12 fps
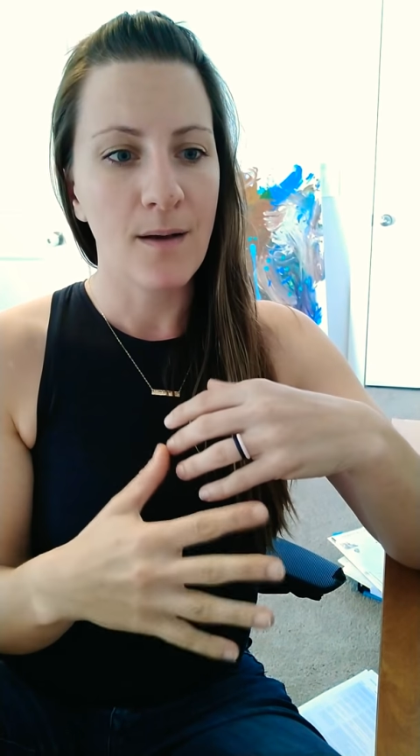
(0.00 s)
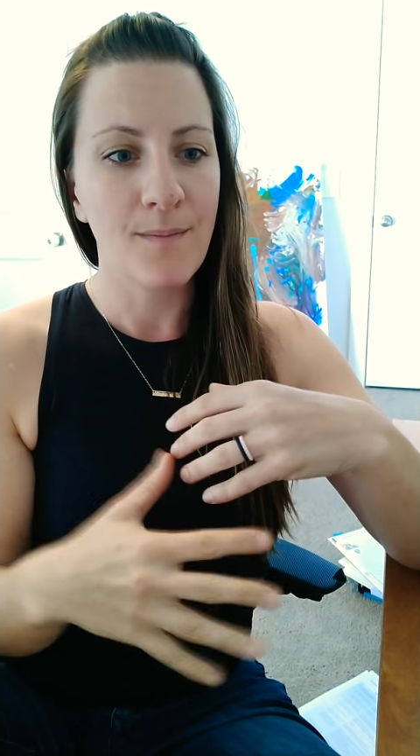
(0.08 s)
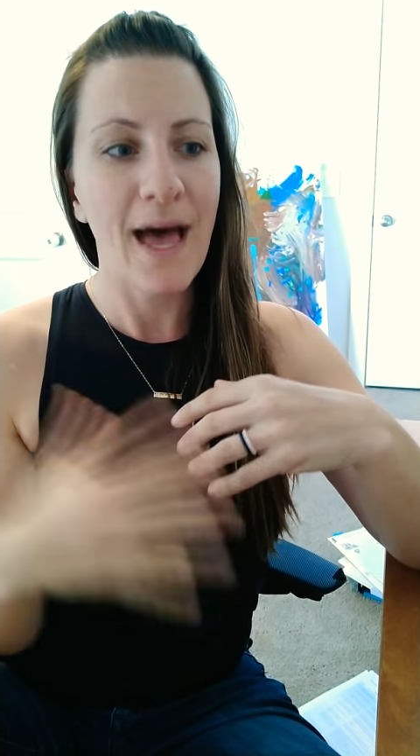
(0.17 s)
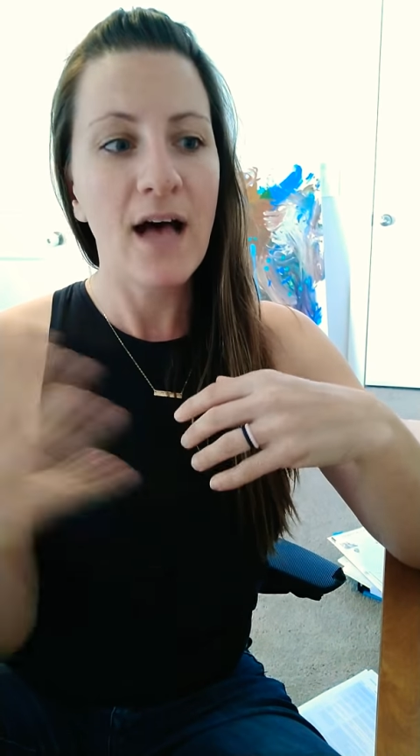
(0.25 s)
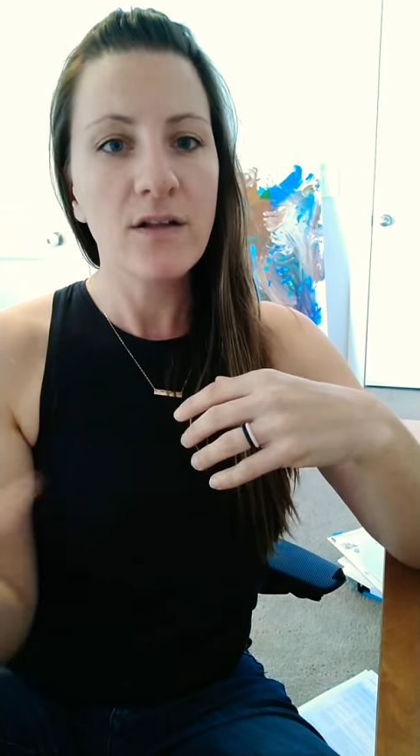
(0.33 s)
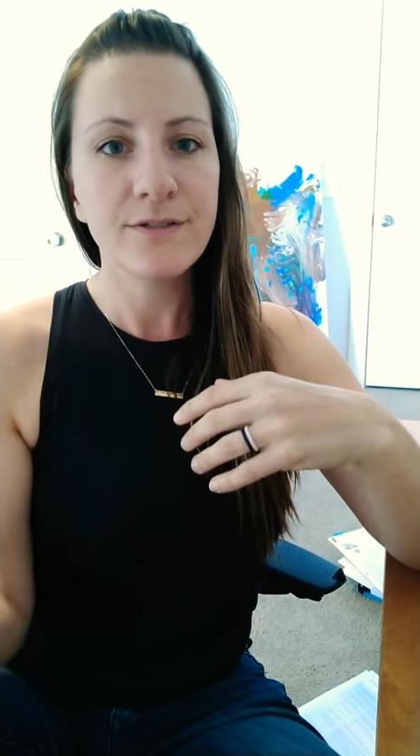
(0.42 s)

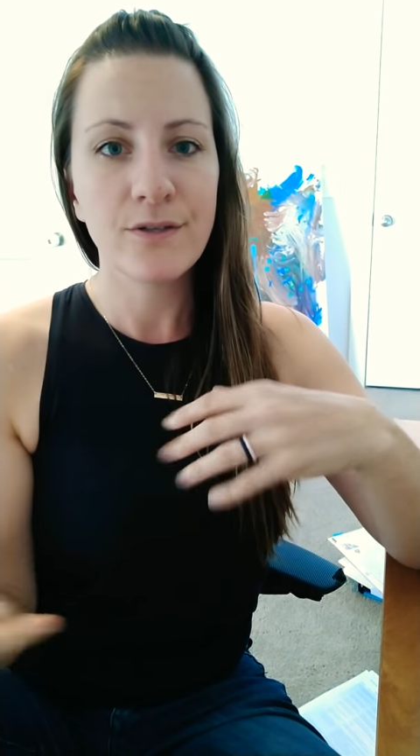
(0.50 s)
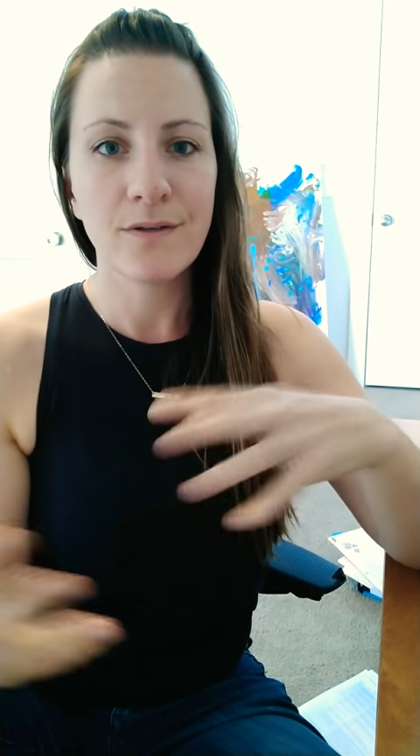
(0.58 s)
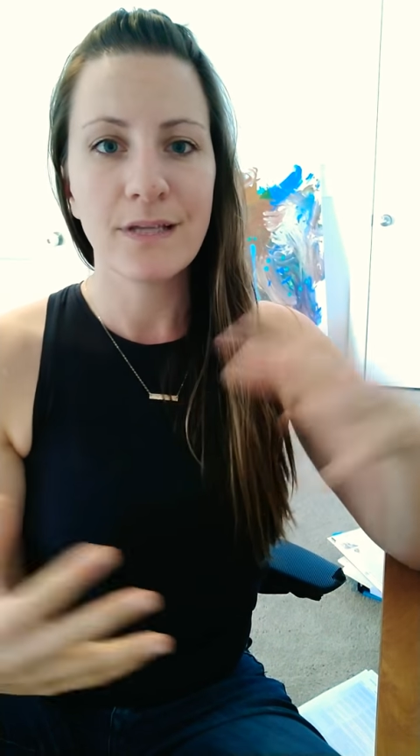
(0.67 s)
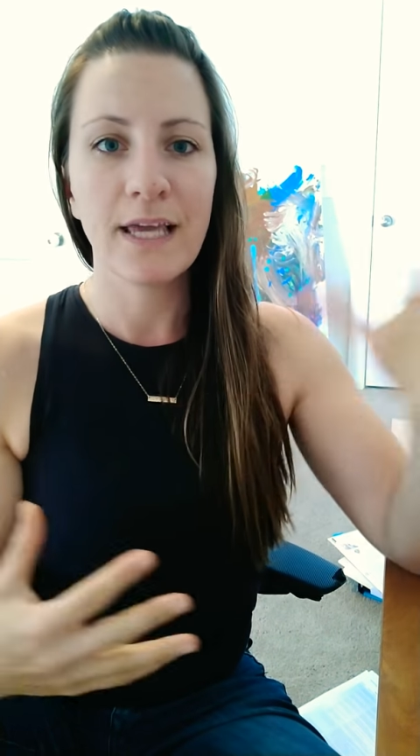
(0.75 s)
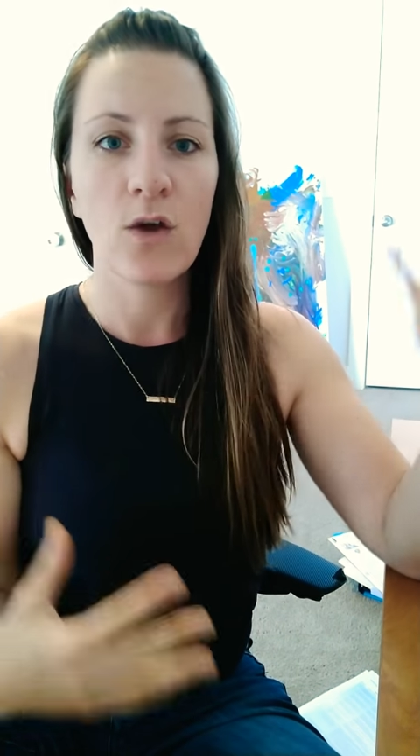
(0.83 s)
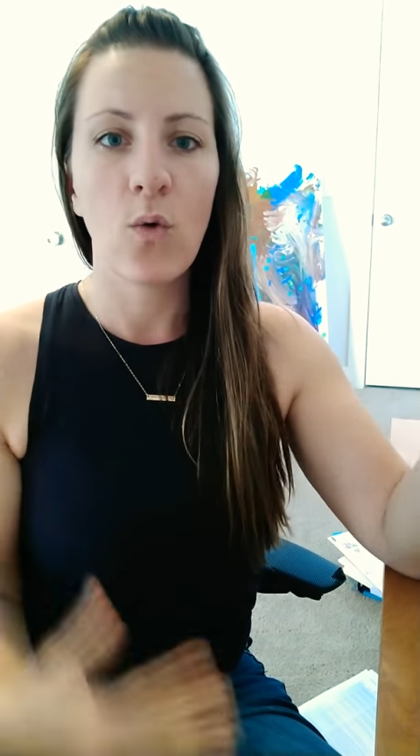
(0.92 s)

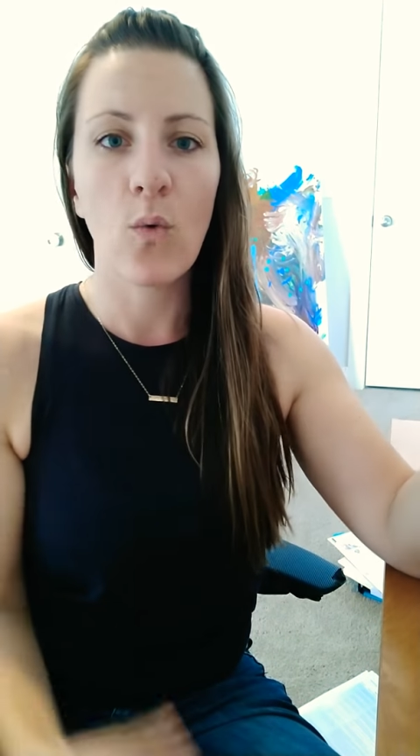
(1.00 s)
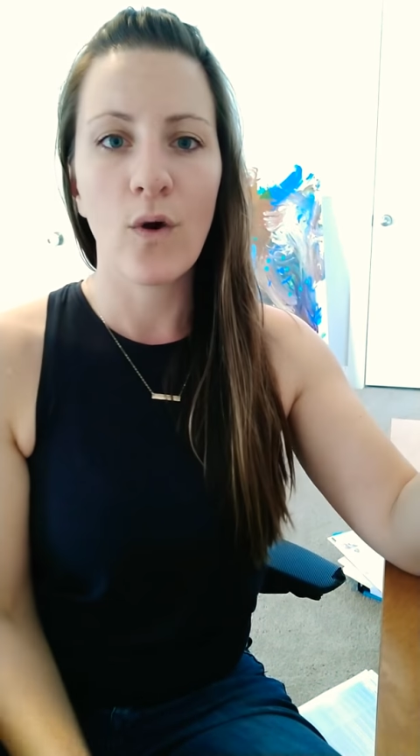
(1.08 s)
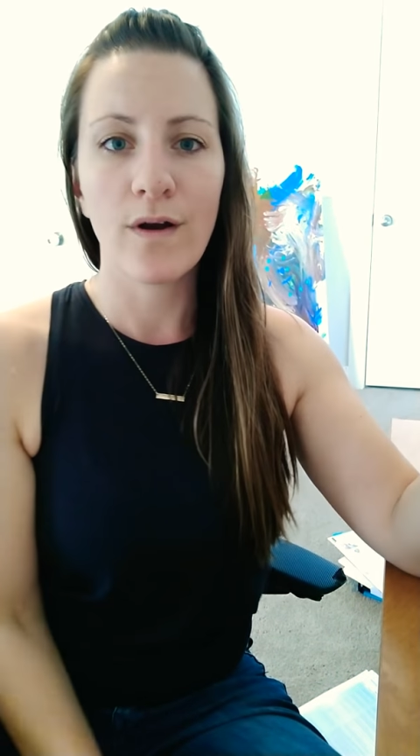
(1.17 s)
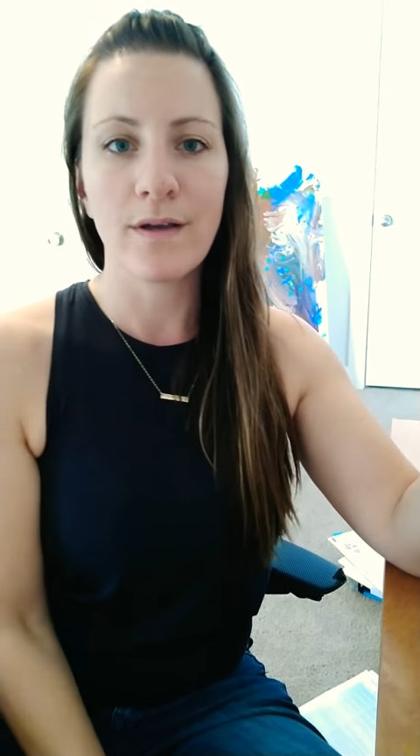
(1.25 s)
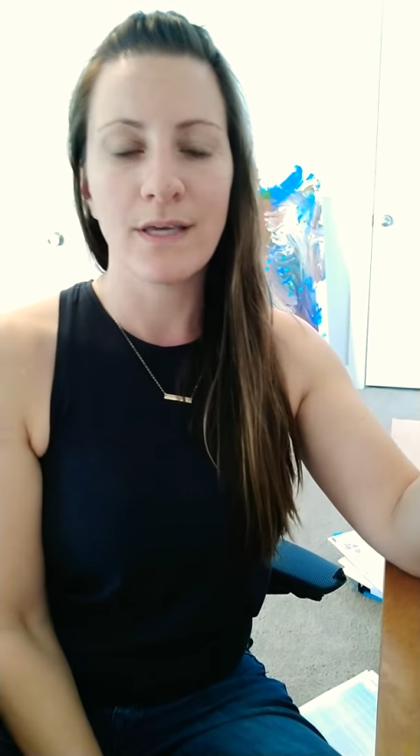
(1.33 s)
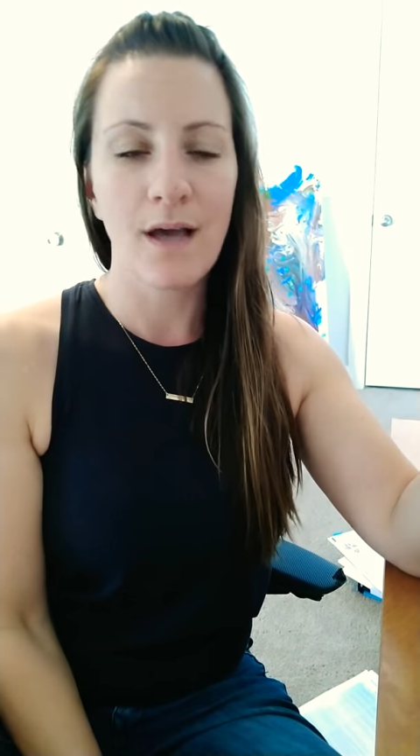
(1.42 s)
elderly
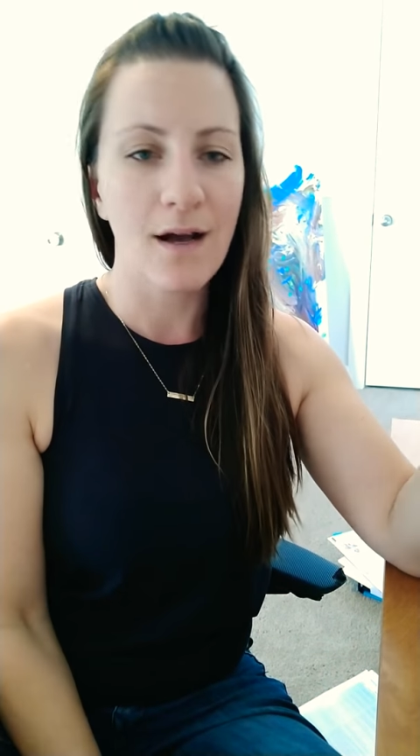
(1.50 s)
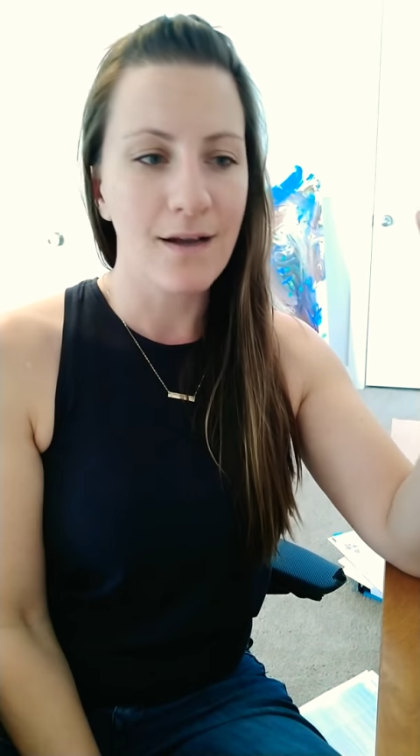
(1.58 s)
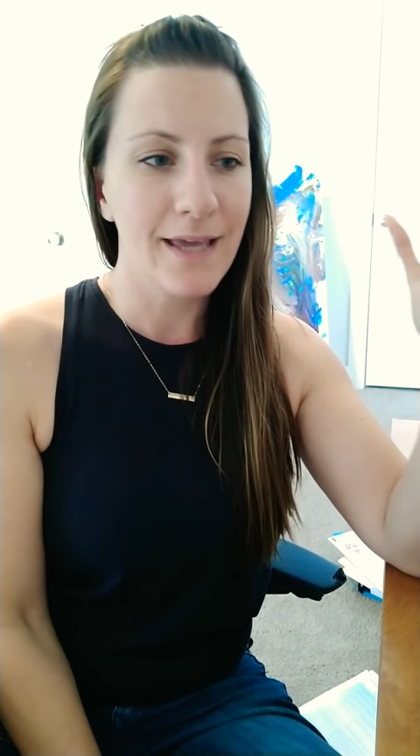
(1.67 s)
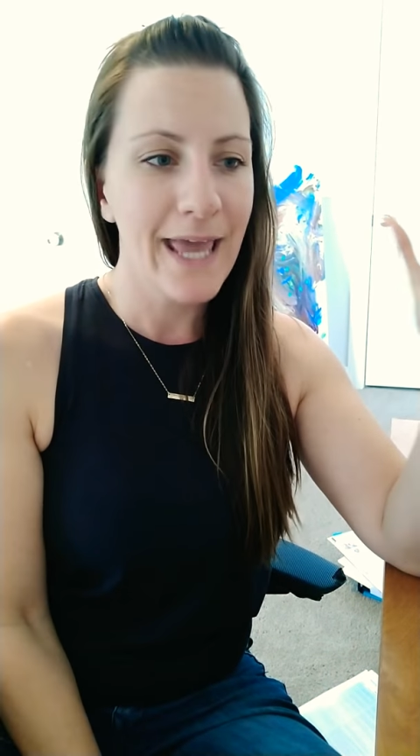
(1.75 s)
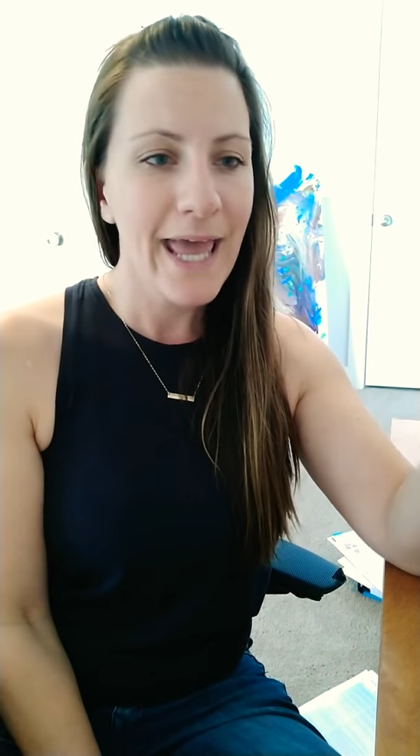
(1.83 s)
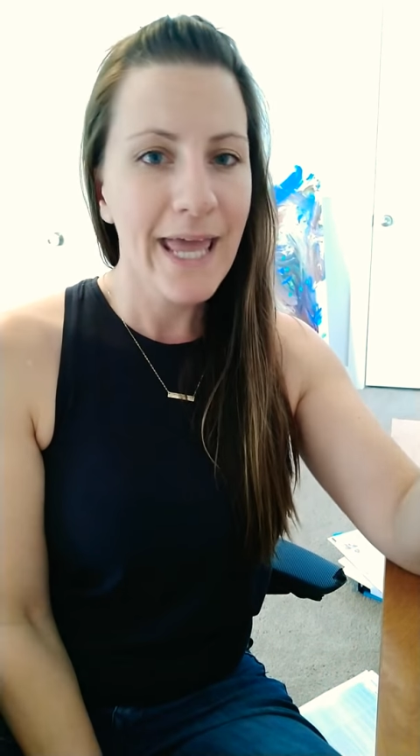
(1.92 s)
or young
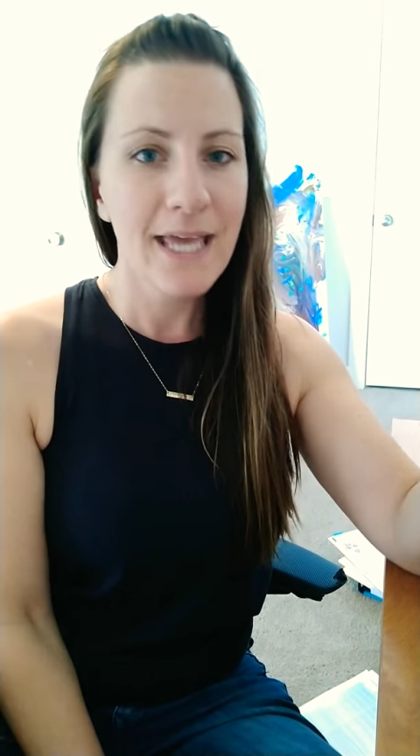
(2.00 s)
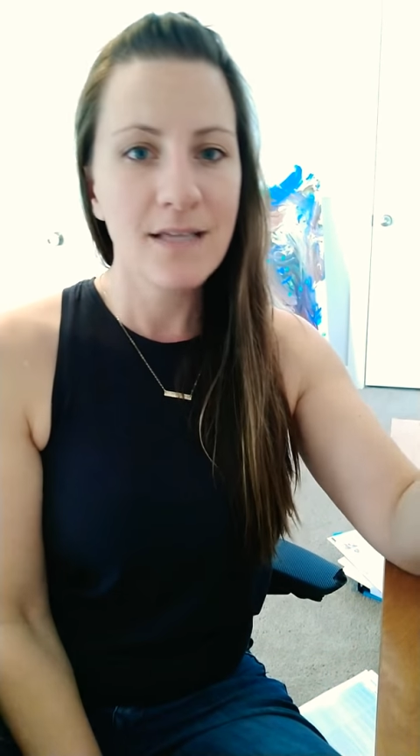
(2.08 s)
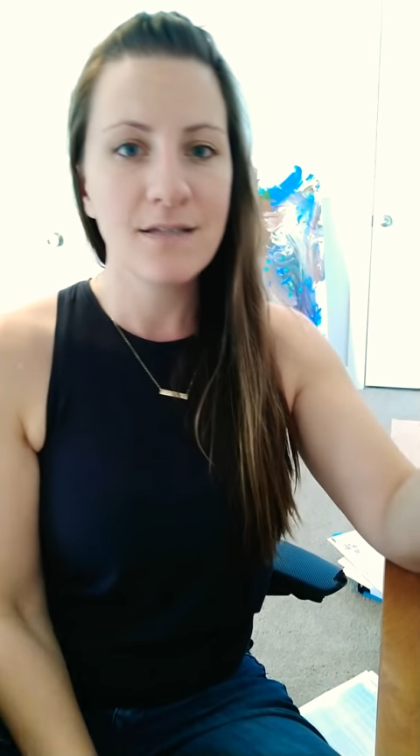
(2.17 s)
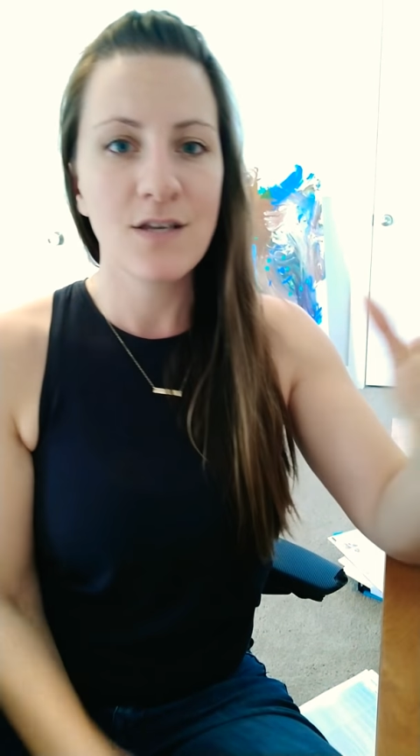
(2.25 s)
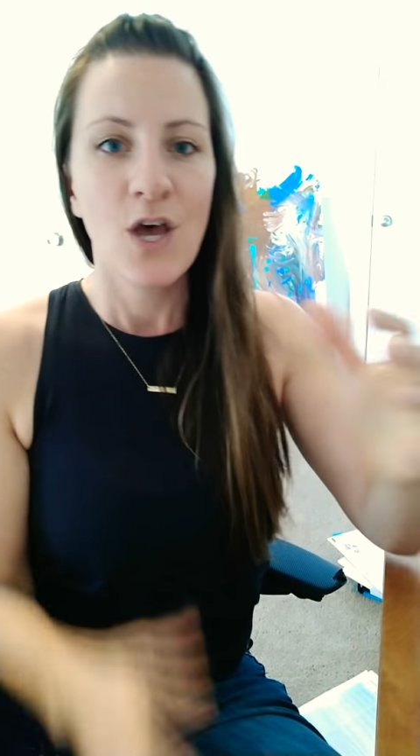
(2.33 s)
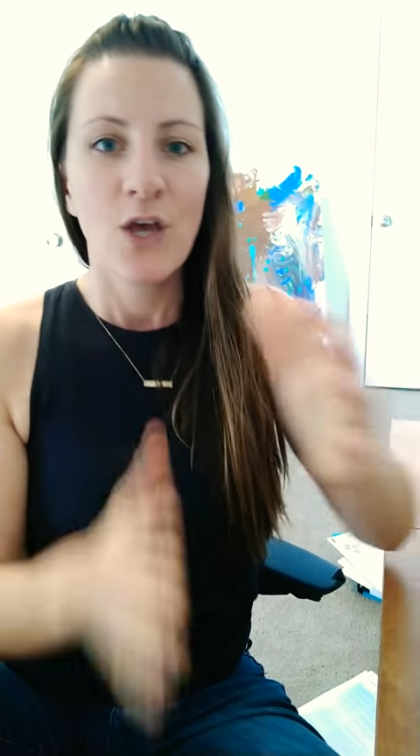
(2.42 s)

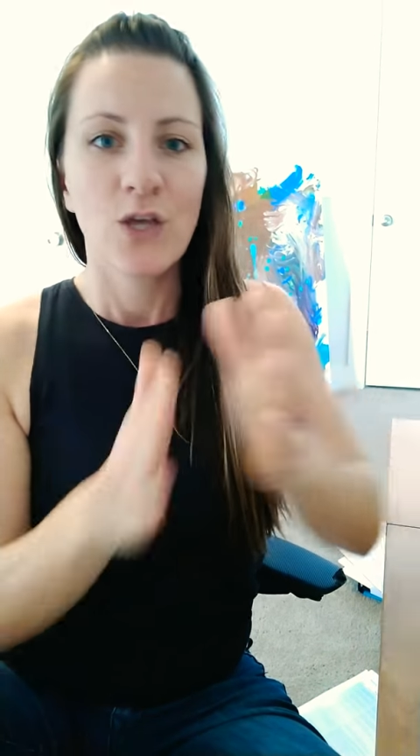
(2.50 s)
kids,